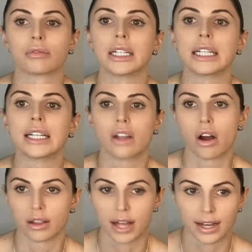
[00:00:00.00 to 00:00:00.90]
really
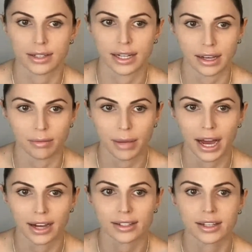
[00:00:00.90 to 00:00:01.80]
long-lasting
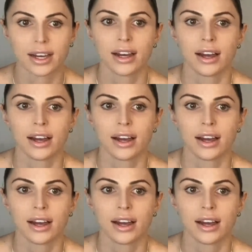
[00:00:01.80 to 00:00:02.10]
impacts